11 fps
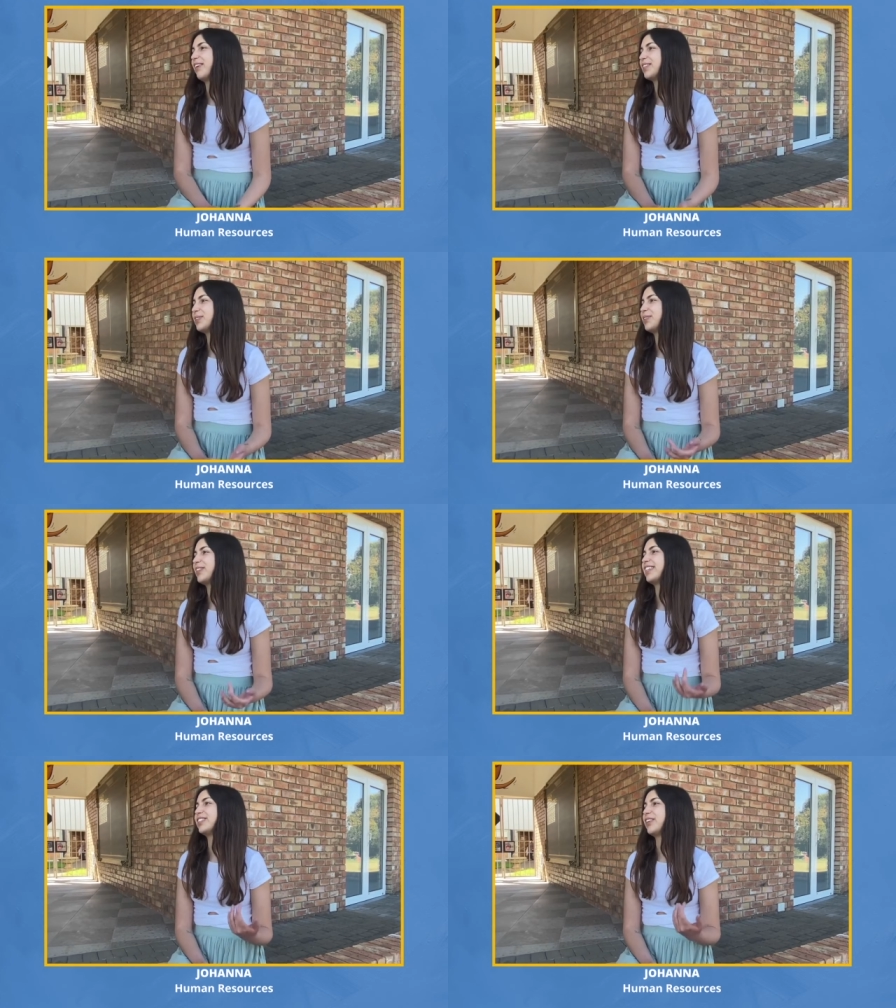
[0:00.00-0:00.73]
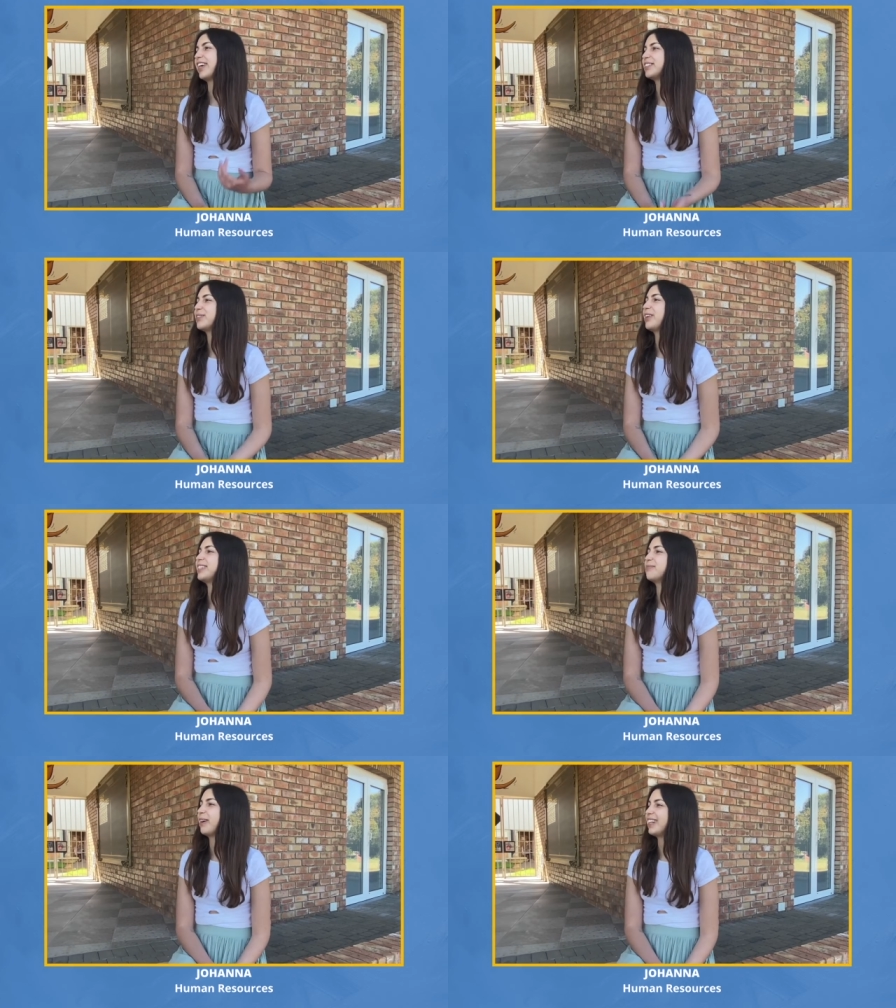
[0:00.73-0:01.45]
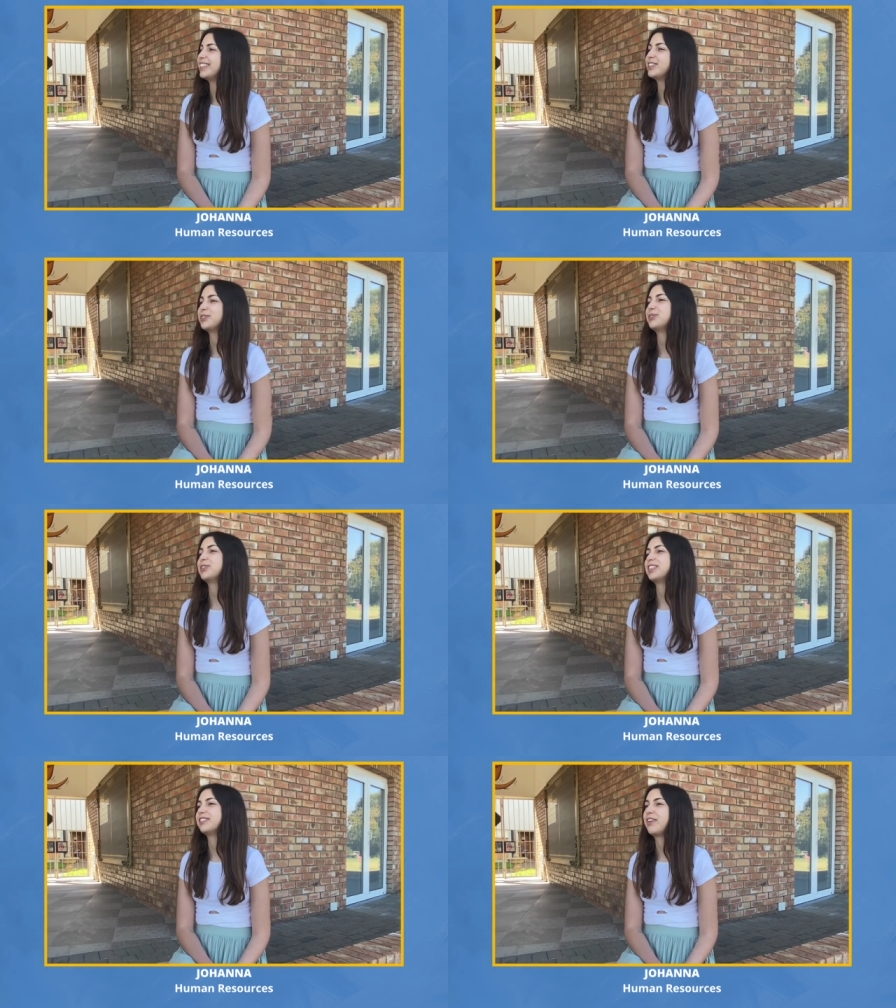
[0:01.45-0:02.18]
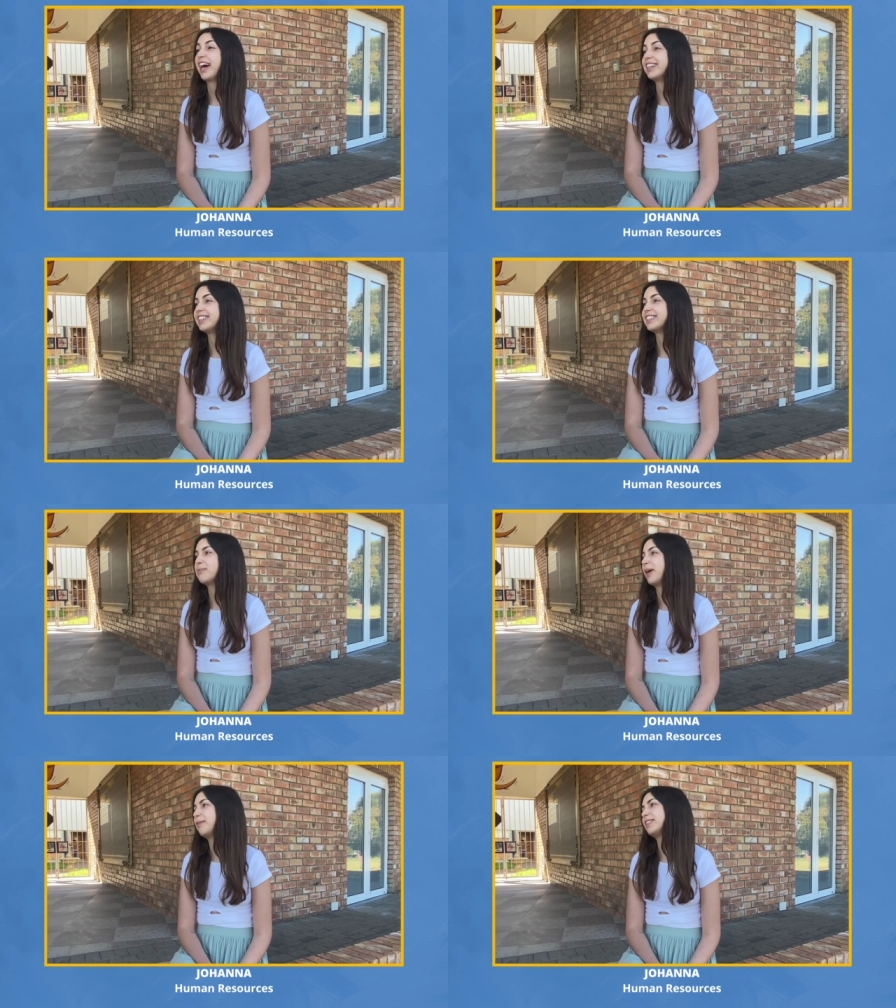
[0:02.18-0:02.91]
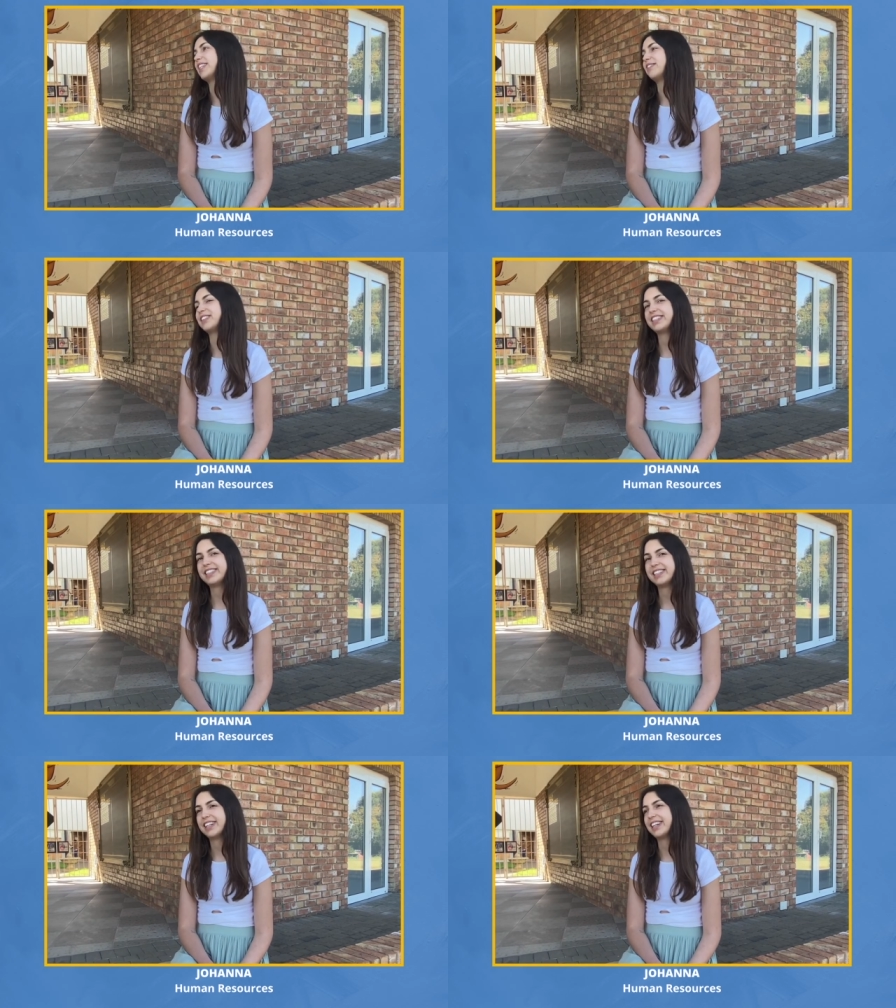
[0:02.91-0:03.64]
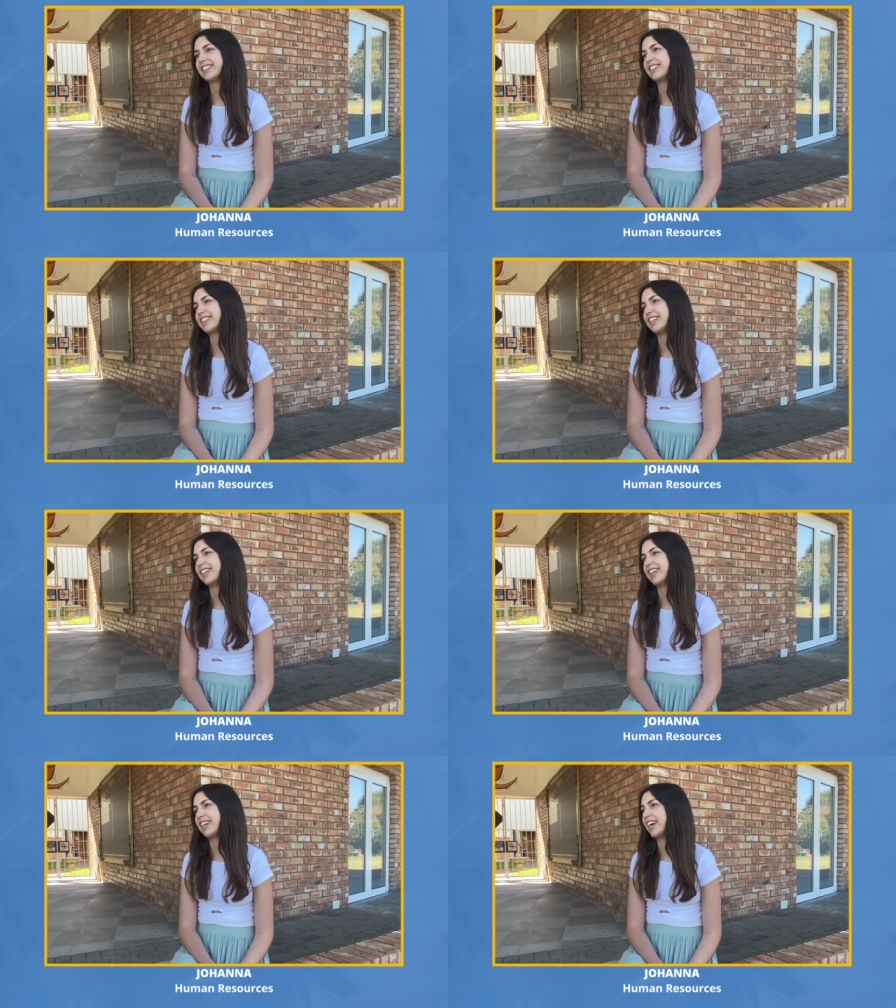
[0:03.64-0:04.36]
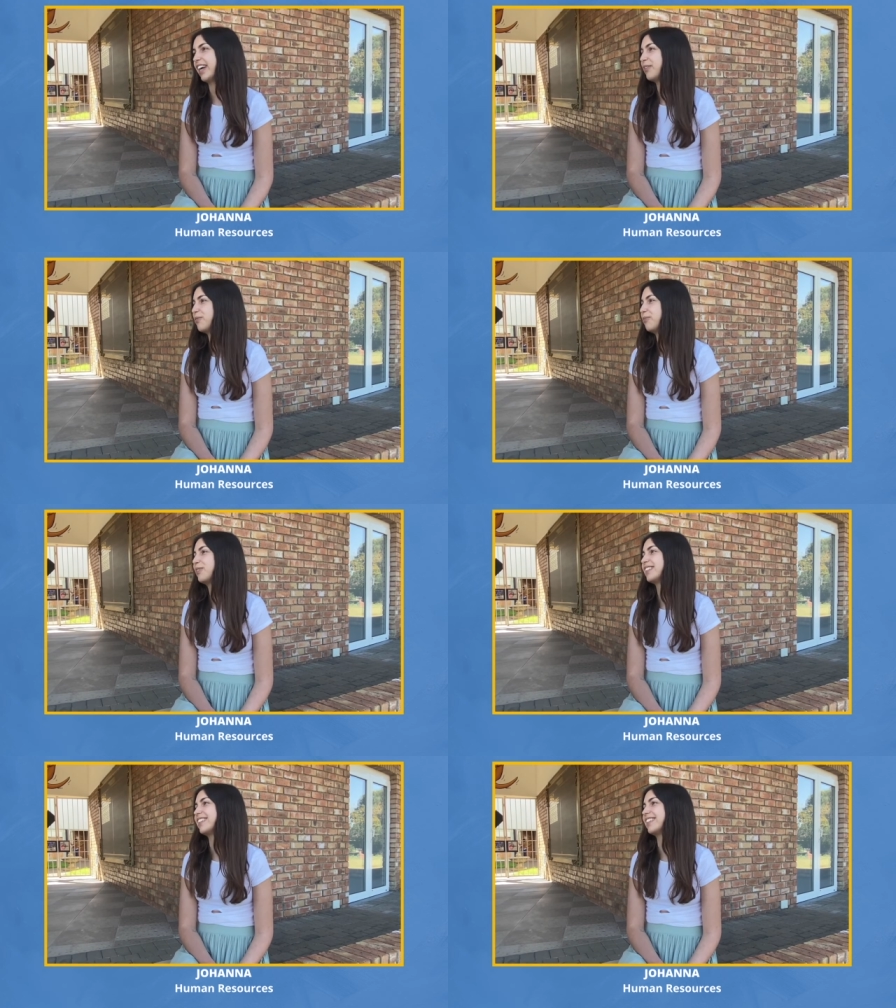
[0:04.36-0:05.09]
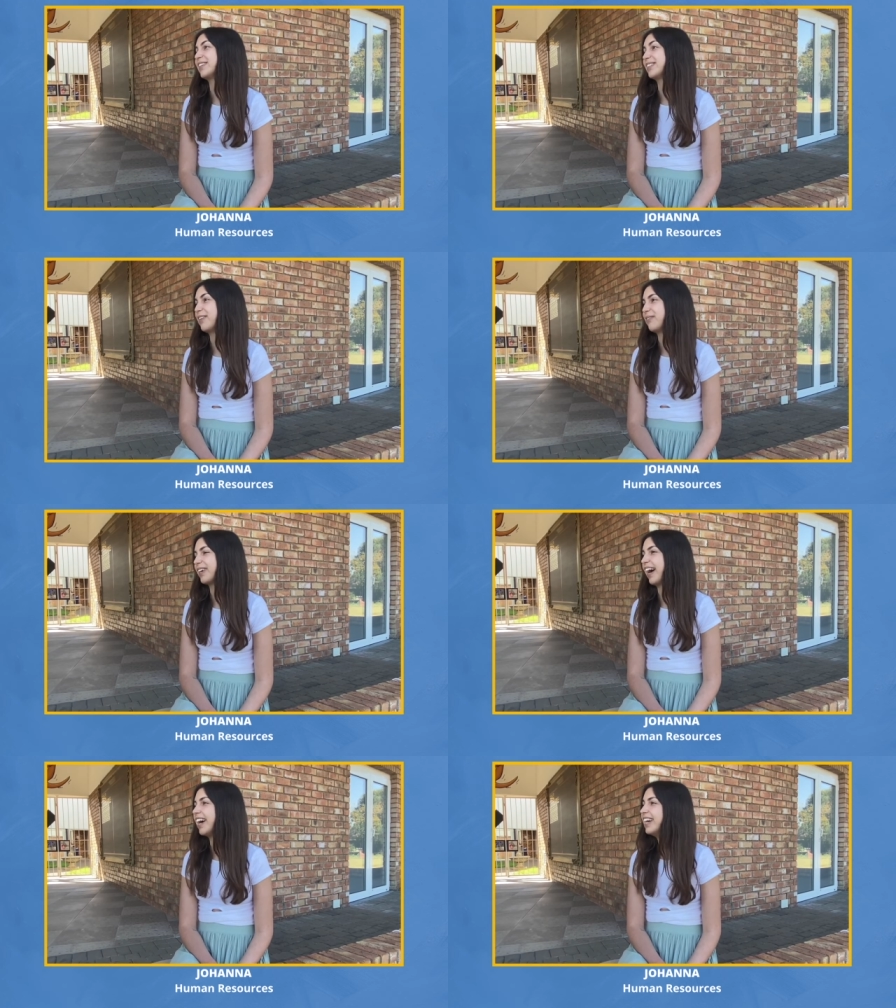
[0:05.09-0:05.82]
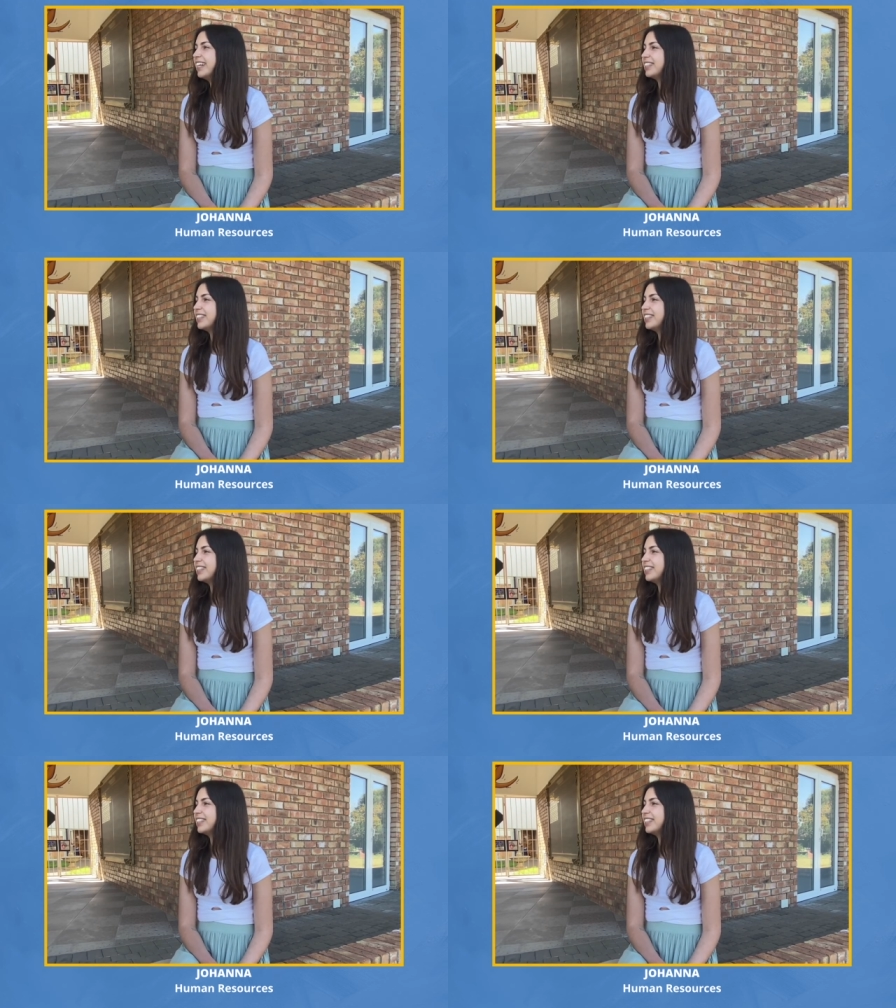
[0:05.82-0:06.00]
at Yalwa is currently trying to raise money to finance a saver here at, uh, at Löwenmut in South Africa.